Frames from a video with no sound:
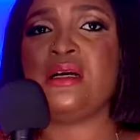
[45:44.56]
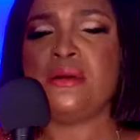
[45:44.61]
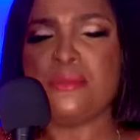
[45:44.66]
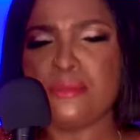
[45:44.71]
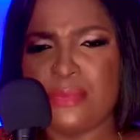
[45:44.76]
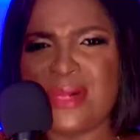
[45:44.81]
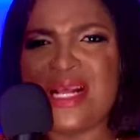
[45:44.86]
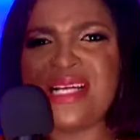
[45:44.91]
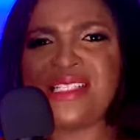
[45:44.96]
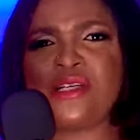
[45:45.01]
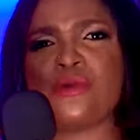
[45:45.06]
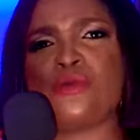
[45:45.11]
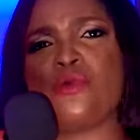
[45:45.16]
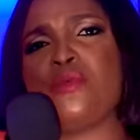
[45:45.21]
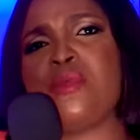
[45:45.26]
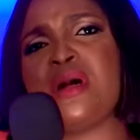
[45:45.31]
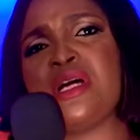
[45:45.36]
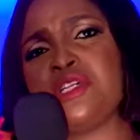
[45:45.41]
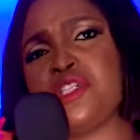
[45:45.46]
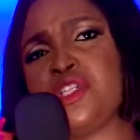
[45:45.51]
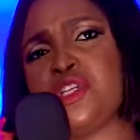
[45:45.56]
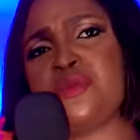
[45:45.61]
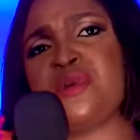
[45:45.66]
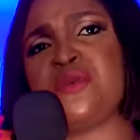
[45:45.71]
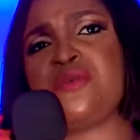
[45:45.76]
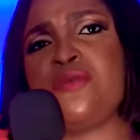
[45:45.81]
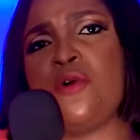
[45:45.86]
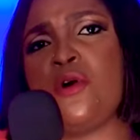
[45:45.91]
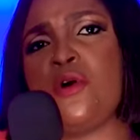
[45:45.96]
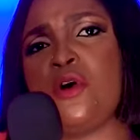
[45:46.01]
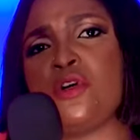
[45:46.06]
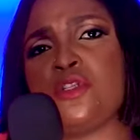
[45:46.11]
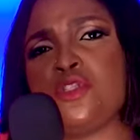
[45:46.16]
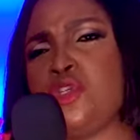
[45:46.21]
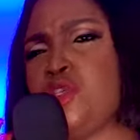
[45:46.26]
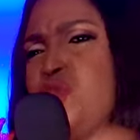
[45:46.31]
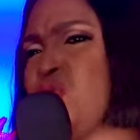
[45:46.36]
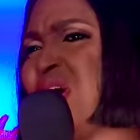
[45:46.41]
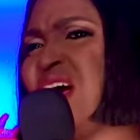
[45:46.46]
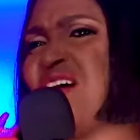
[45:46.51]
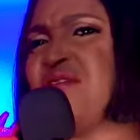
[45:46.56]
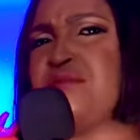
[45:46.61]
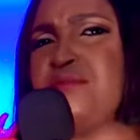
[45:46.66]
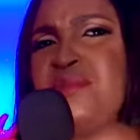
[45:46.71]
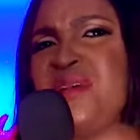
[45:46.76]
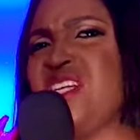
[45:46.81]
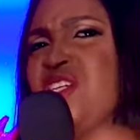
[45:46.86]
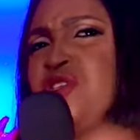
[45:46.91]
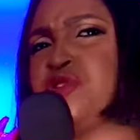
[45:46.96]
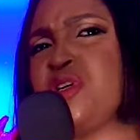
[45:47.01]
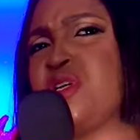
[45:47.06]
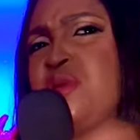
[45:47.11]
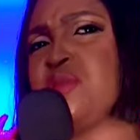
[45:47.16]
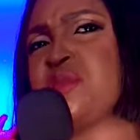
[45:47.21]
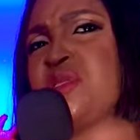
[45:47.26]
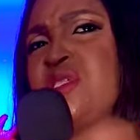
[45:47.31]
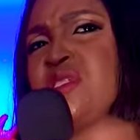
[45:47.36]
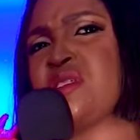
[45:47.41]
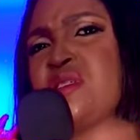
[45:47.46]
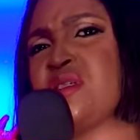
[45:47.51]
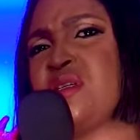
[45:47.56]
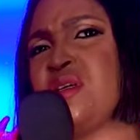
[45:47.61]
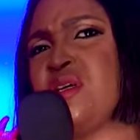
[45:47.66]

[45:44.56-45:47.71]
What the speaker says: But as a woman, you should be focused. You should have big dreams.